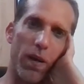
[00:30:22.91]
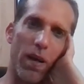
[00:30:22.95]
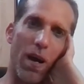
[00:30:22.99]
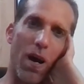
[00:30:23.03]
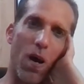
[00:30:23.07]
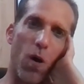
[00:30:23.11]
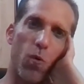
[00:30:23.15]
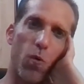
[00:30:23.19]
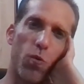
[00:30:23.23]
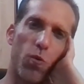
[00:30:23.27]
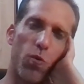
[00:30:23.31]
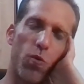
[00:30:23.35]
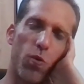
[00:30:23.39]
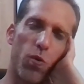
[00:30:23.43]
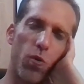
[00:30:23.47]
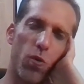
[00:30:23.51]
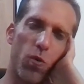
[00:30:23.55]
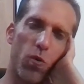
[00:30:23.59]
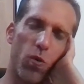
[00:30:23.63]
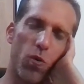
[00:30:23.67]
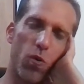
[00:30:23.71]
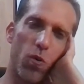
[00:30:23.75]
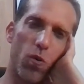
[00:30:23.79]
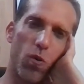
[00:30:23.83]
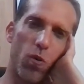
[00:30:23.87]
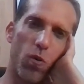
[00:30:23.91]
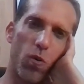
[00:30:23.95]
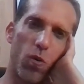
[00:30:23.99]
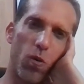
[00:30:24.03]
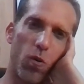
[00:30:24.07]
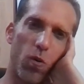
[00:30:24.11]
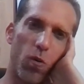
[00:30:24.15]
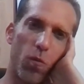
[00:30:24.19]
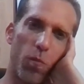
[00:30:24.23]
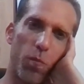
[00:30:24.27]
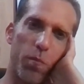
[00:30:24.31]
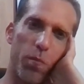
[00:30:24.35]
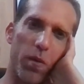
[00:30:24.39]
How do
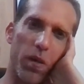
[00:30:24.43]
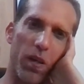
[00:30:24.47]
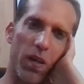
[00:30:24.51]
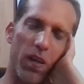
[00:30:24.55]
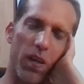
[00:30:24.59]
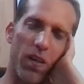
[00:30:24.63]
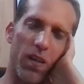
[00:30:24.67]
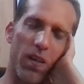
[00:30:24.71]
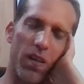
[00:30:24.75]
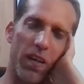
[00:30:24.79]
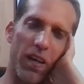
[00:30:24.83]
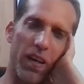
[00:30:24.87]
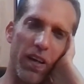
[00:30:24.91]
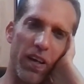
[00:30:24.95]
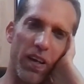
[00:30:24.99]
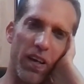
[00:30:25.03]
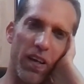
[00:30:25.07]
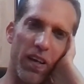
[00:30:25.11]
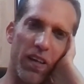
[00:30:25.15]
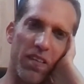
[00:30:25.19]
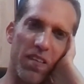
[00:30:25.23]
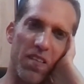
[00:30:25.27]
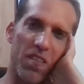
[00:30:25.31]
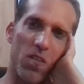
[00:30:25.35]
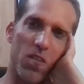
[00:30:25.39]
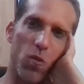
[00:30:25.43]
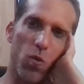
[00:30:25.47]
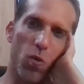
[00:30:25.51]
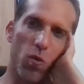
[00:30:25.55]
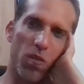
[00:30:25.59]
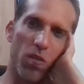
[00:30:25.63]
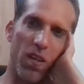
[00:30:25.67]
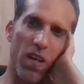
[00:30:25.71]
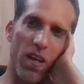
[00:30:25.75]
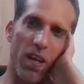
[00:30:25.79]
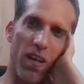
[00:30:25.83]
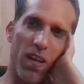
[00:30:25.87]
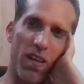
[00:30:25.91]
you pick the
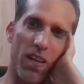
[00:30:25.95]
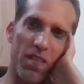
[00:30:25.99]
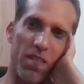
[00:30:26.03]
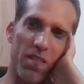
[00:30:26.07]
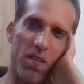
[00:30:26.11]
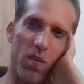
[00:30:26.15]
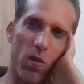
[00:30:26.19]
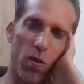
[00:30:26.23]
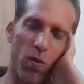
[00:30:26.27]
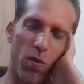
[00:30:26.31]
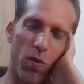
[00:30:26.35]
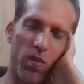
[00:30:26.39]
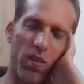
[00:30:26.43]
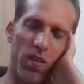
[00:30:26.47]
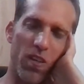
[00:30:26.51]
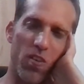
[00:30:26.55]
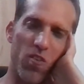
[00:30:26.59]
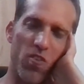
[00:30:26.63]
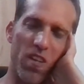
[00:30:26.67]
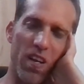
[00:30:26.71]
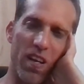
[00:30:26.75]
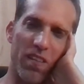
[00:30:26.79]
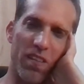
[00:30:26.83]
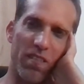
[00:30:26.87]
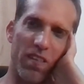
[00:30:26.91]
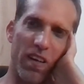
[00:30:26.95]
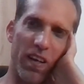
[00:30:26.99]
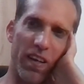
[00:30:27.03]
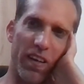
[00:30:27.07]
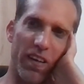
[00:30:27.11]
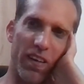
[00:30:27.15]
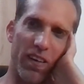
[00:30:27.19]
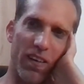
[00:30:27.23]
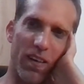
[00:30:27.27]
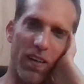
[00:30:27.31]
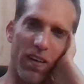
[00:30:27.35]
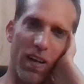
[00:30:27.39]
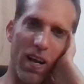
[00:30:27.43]
students, or you teach the
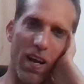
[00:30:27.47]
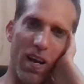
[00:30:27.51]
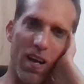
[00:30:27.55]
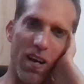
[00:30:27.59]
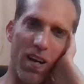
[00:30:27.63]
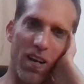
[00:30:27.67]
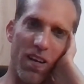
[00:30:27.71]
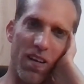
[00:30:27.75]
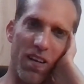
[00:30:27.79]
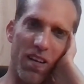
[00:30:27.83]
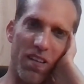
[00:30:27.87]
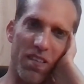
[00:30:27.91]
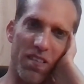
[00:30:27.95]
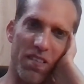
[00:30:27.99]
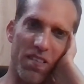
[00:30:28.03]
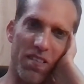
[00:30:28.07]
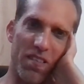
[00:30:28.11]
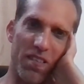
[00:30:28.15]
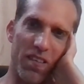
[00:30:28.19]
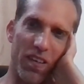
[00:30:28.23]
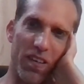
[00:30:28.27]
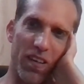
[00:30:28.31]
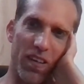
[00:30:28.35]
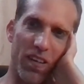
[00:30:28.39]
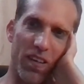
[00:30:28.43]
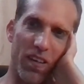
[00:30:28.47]
entire class?